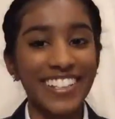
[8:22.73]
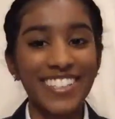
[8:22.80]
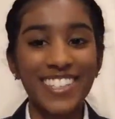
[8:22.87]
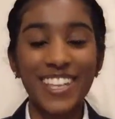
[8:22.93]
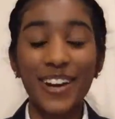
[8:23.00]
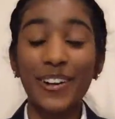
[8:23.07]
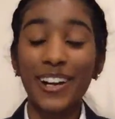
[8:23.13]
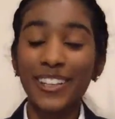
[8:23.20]
So
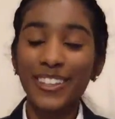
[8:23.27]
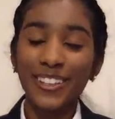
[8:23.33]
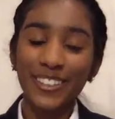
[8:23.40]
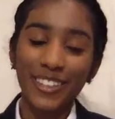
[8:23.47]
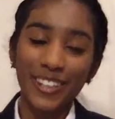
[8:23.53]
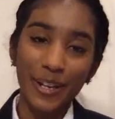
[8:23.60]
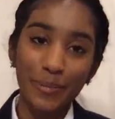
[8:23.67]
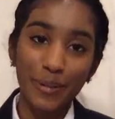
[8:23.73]
other
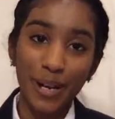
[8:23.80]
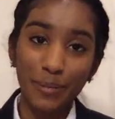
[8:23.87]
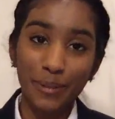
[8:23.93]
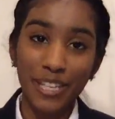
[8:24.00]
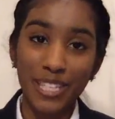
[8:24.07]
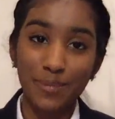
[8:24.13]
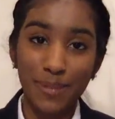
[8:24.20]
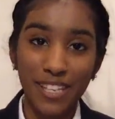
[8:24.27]
than our
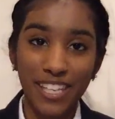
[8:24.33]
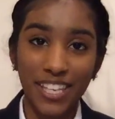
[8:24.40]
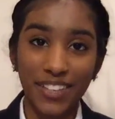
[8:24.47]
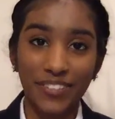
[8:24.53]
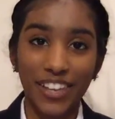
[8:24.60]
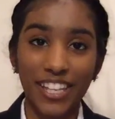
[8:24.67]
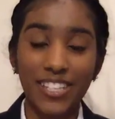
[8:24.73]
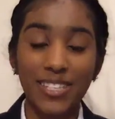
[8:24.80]
public speaking
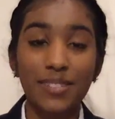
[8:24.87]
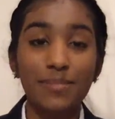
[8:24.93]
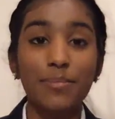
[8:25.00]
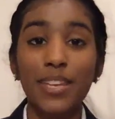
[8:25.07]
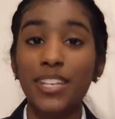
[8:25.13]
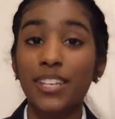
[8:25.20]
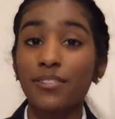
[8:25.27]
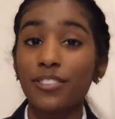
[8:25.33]
events,
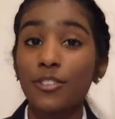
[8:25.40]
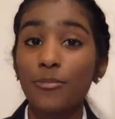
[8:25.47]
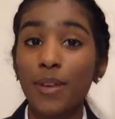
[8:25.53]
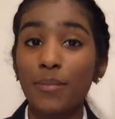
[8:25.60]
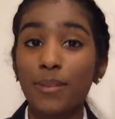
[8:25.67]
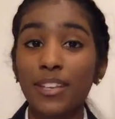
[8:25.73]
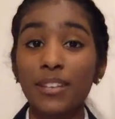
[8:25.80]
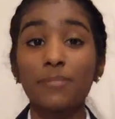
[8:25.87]
many of you may
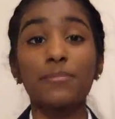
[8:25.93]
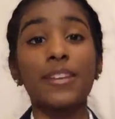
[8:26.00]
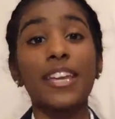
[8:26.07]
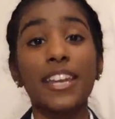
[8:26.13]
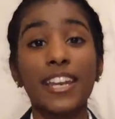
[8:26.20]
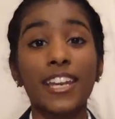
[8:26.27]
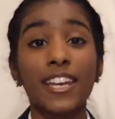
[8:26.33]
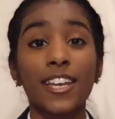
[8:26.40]
be
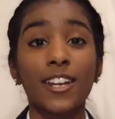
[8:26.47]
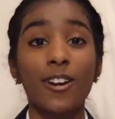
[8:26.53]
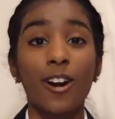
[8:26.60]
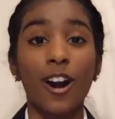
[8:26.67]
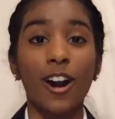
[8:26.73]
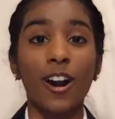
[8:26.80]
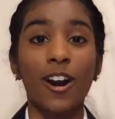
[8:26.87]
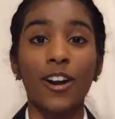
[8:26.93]
competing in
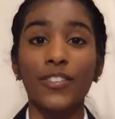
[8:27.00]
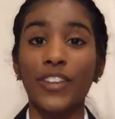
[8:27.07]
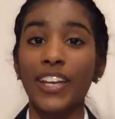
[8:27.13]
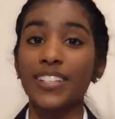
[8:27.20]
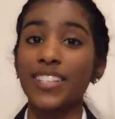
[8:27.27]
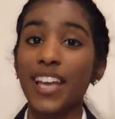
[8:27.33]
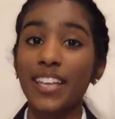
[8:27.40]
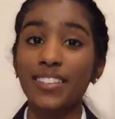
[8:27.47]
our online
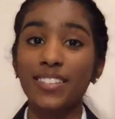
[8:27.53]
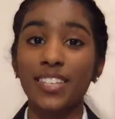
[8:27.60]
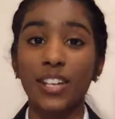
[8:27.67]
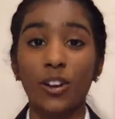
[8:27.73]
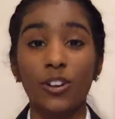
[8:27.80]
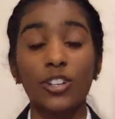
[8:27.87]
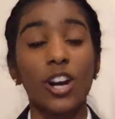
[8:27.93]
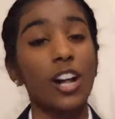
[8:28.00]
testing
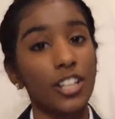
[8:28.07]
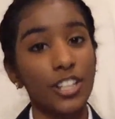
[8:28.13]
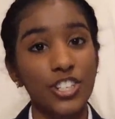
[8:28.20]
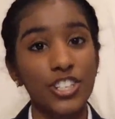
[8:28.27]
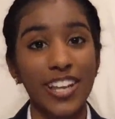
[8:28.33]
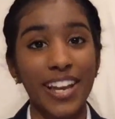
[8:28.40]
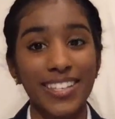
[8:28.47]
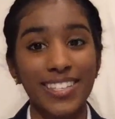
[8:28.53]
or
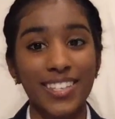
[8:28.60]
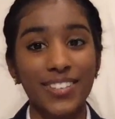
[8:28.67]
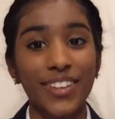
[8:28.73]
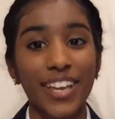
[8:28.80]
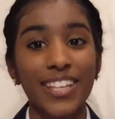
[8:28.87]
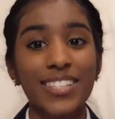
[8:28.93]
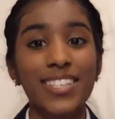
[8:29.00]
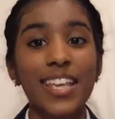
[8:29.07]
knowledge test
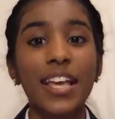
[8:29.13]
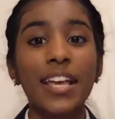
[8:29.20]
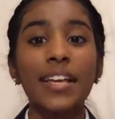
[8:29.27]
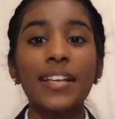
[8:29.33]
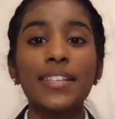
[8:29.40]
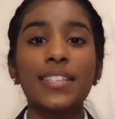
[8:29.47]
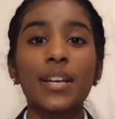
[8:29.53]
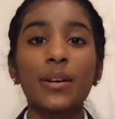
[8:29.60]
events.
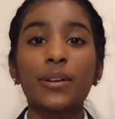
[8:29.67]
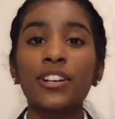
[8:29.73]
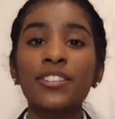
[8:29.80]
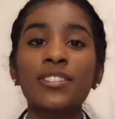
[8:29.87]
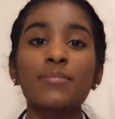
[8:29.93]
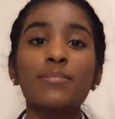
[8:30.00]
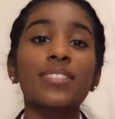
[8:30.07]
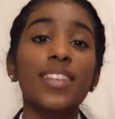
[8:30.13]
So
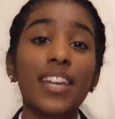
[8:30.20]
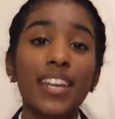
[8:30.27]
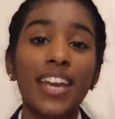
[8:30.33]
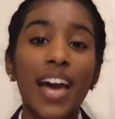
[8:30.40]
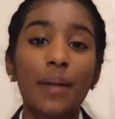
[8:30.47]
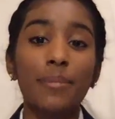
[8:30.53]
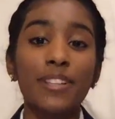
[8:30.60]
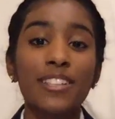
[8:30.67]
here's some study
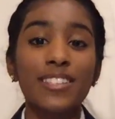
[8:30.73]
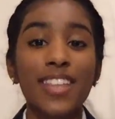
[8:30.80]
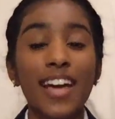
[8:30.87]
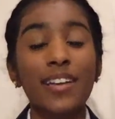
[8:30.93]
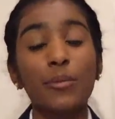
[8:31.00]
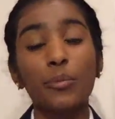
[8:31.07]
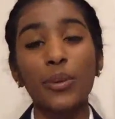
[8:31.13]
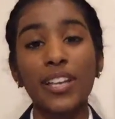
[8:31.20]
habits
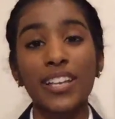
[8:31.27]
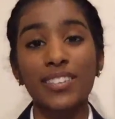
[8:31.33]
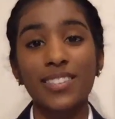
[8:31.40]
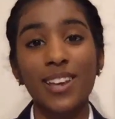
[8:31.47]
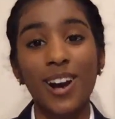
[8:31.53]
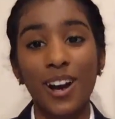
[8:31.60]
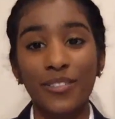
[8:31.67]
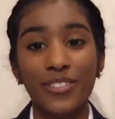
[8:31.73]
that we as
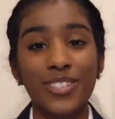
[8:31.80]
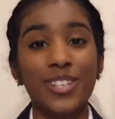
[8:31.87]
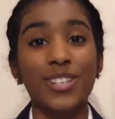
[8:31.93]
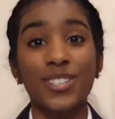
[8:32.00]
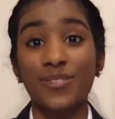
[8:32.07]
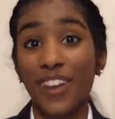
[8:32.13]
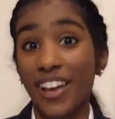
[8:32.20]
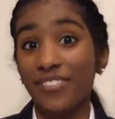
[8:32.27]
the
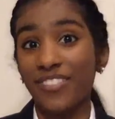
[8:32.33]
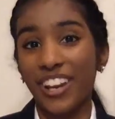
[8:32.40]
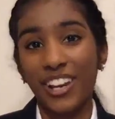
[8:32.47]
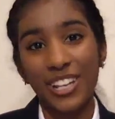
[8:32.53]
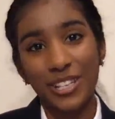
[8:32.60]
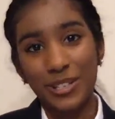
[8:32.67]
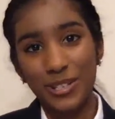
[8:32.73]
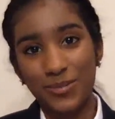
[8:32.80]
officers find
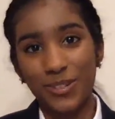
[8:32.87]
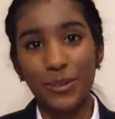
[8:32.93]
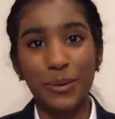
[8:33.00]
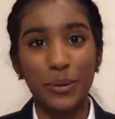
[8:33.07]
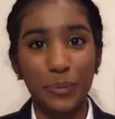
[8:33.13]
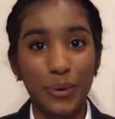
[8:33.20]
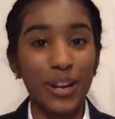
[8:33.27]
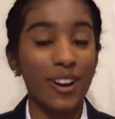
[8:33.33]
very useful
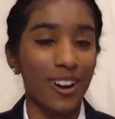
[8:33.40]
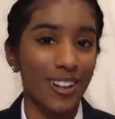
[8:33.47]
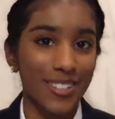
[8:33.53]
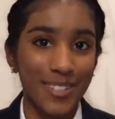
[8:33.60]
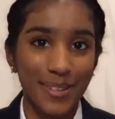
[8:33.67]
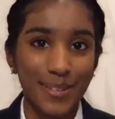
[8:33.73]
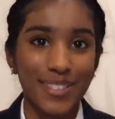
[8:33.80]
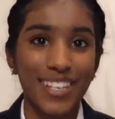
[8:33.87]
when we're
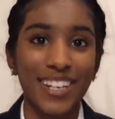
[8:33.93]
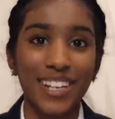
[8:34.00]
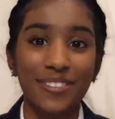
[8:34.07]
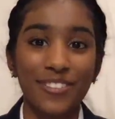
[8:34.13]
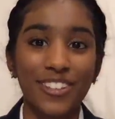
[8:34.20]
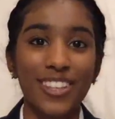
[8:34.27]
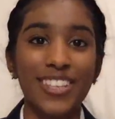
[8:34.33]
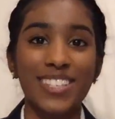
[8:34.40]
also studying
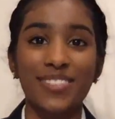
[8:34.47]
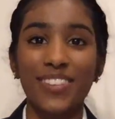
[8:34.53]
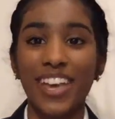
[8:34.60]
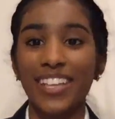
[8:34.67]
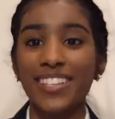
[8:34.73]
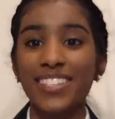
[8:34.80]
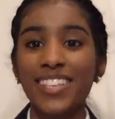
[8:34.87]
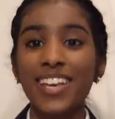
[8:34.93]
for these
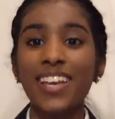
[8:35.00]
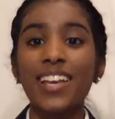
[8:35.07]
events.